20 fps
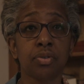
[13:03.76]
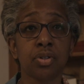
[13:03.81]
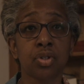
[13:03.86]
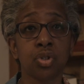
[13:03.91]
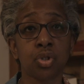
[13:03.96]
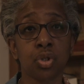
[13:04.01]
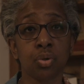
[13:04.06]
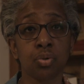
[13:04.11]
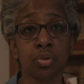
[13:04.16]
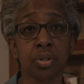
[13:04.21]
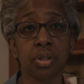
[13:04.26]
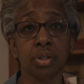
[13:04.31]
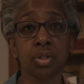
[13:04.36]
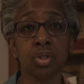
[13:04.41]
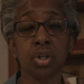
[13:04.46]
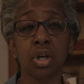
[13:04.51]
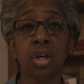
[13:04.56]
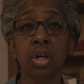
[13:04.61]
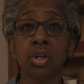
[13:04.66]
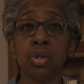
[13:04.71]
the
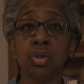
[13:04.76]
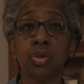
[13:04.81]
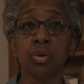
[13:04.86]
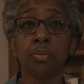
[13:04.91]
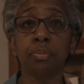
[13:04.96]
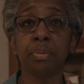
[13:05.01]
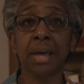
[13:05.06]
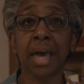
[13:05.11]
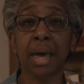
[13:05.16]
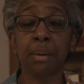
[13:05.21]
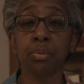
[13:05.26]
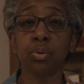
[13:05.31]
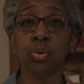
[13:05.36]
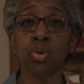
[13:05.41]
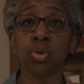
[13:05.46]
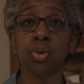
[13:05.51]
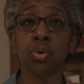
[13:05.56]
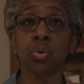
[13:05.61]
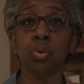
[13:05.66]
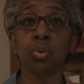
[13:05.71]
students to be able
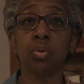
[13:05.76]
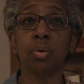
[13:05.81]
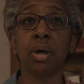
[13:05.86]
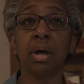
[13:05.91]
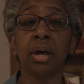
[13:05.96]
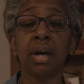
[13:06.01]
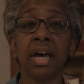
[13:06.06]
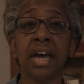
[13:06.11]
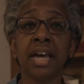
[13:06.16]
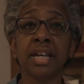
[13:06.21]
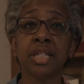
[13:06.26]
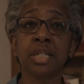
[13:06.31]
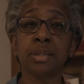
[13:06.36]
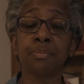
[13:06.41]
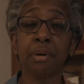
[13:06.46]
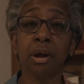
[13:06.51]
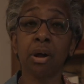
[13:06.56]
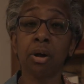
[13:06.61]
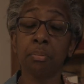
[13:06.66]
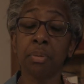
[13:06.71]
to
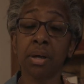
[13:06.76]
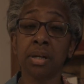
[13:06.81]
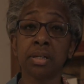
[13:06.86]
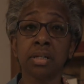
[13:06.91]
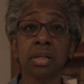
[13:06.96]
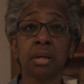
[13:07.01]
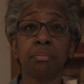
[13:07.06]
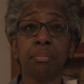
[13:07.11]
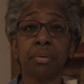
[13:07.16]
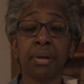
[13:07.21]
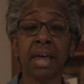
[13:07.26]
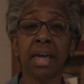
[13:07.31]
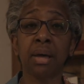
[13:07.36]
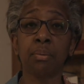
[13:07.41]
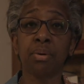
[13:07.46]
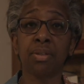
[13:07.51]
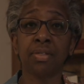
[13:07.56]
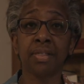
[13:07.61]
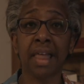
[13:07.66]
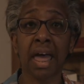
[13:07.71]
experiment and play
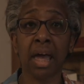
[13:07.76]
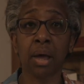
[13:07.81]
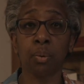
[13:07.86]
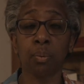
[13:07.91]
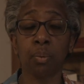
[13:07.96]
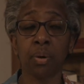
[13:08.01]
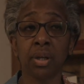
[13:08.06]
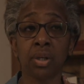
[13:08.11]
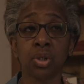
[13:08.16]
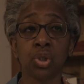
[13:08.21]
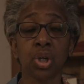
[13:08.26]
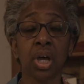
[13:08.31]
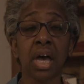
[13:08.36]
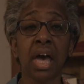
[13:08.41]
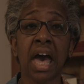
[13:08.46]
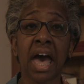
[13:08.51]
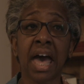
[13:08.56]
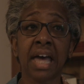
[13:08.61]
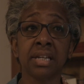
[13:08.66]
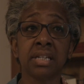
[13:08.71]
with language
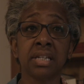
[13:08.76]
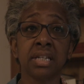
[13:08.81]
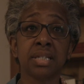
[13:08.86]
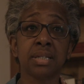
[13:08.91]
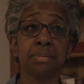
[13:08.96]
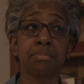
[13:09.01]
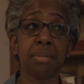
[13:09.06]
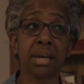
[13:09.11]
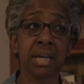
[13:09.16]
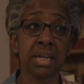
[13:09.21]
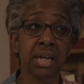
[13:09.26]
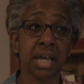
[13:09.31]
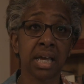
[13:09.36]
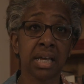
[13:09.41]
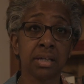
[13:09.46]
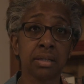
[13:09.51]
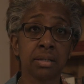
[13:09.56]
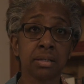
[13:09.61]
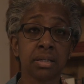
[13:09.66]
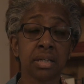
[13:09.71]
and its
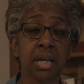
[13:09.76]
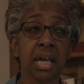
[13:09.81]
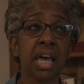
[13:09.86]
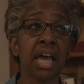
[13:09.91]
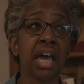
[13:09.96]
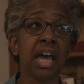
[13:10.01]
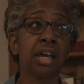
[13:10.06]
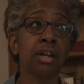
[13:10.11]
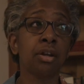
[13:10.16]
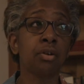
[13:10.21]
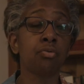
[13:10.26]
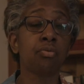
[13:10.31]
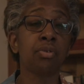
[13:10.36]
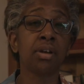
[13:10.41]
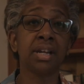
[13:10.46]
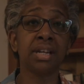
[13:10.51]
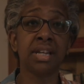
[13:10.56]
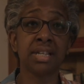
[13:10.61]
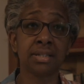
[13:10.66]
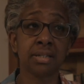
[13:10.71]
meanings in a
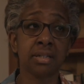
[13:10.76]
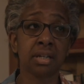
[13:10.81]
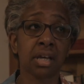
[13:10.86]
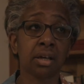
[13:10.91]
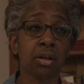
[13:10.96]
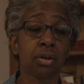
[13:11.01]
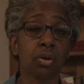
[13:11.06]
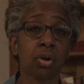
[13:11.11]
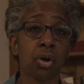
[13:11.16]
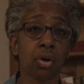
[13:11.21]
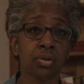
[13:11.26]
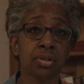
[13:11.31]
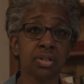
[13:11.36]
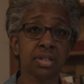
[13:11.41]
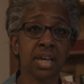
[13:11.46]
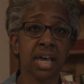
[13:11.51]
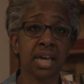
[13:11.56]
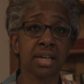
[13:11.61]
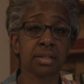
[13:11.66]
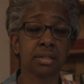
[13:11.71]
realistic
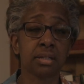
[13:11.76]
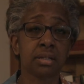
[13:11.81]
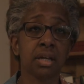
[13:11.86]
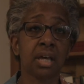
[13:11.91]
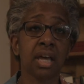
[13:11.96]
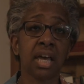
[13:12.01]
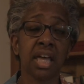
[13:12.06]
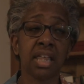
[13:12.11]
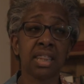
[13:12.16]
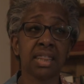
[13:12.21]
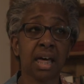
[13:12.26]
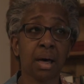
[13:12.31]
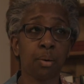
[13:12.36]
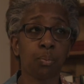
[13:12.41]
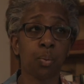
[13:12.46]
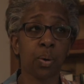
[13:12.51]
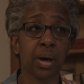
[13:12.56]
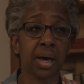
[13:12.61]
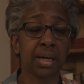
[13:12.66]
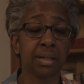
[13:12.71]
context in
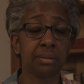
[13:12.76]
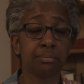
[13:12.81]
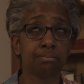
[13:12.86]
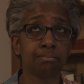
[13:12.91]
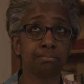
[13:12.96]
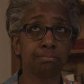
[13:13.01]
that way.